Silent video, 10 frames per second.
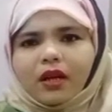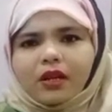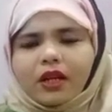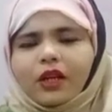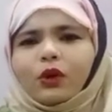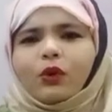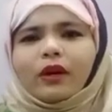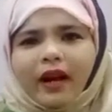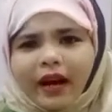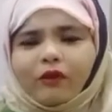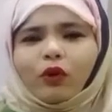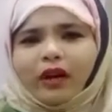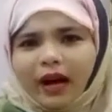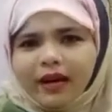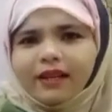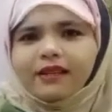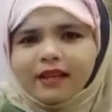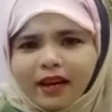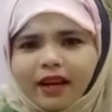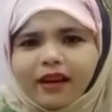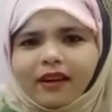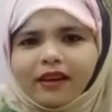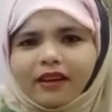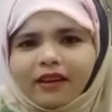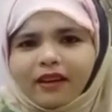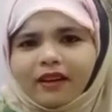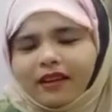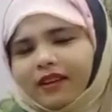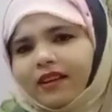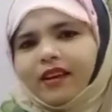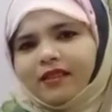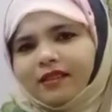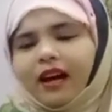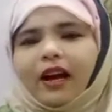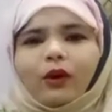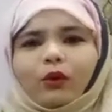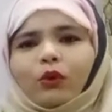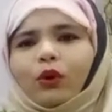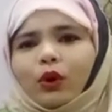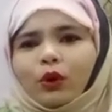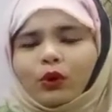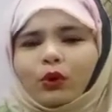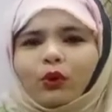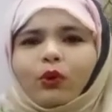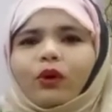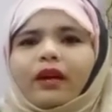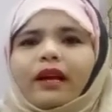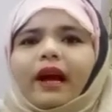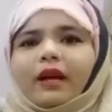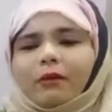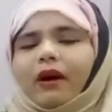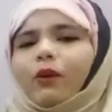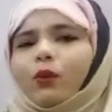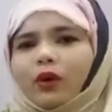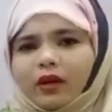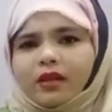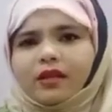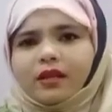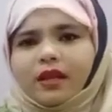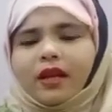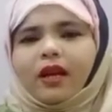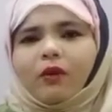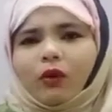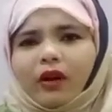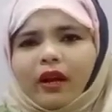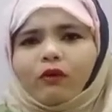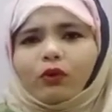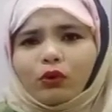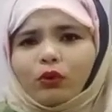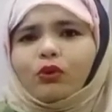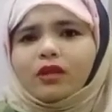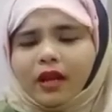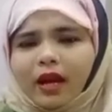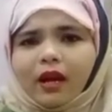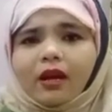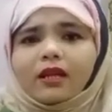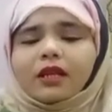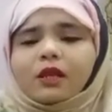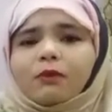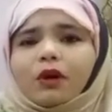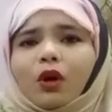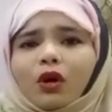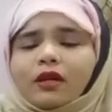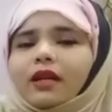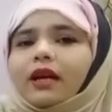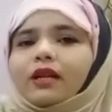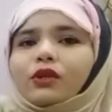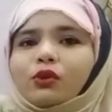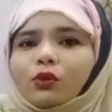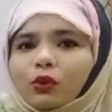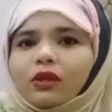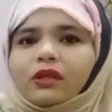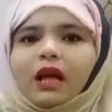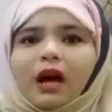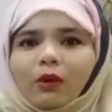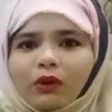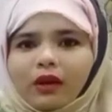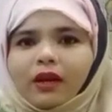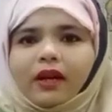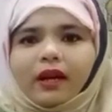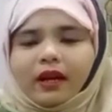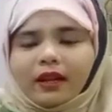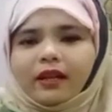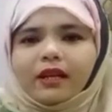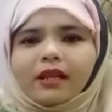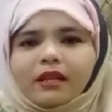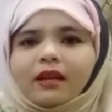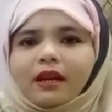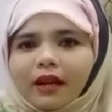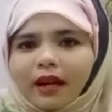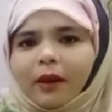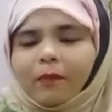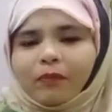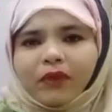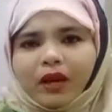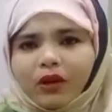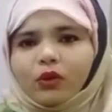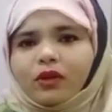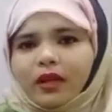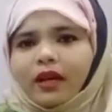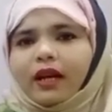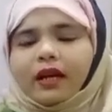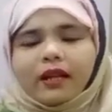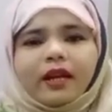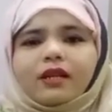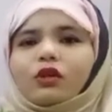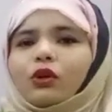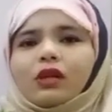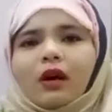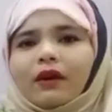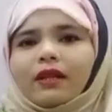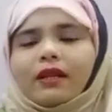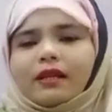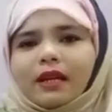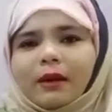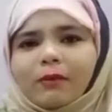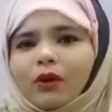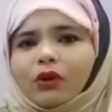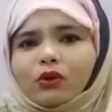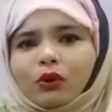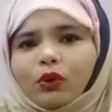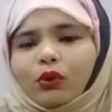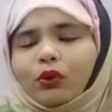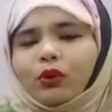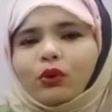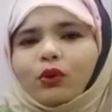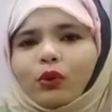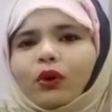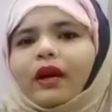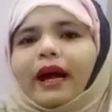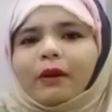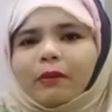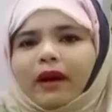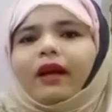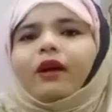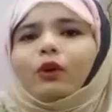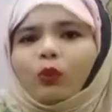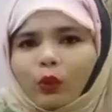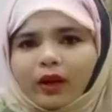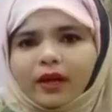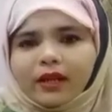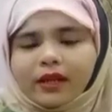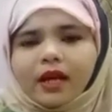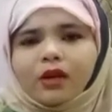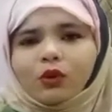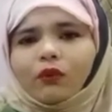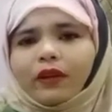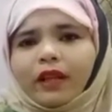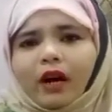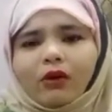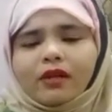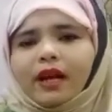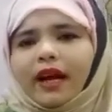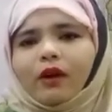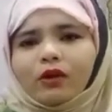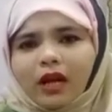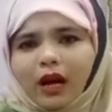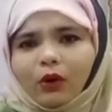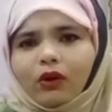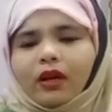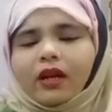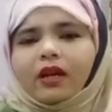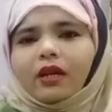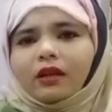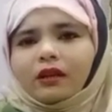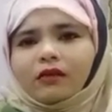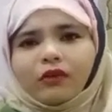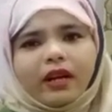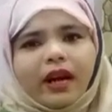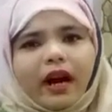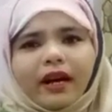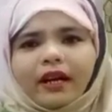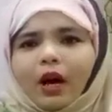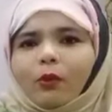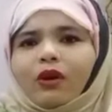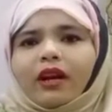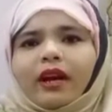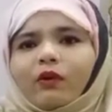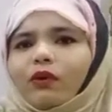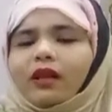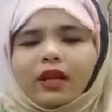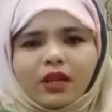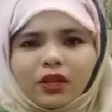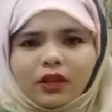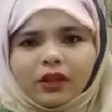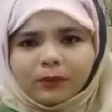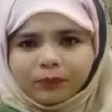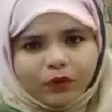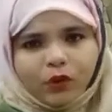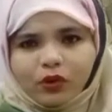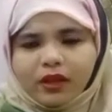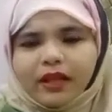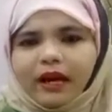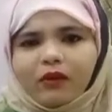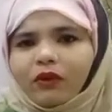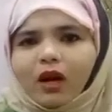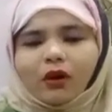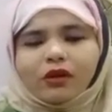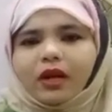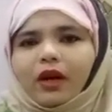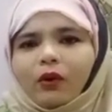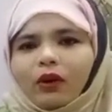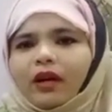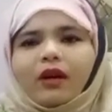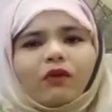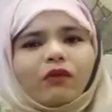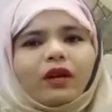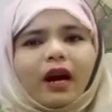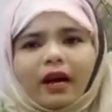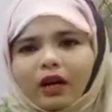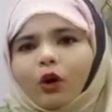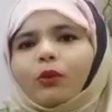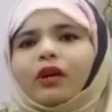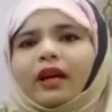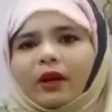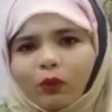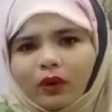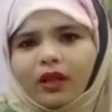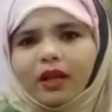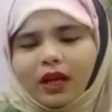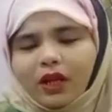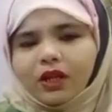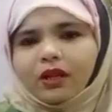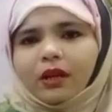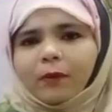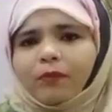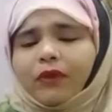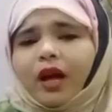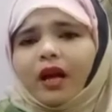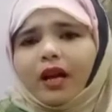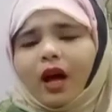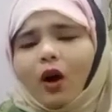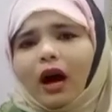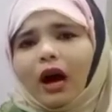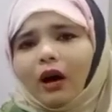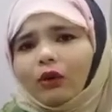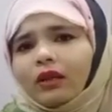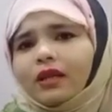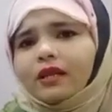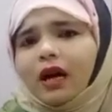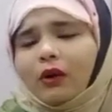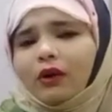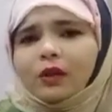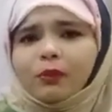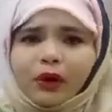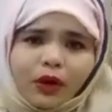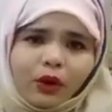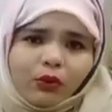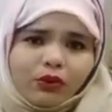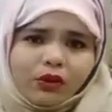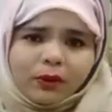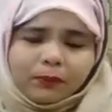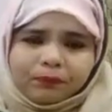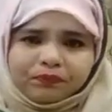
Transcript: Did you get what I say? Yes, I know. You don't get my words. What I want to say. Just because there is no sound in this clip. You see, there is no sound in this clip. So you don't get my words. So without sound, we can't communicate with each other. You see that? Without sound, we can't communicate with each other. Now, how this sound is produced?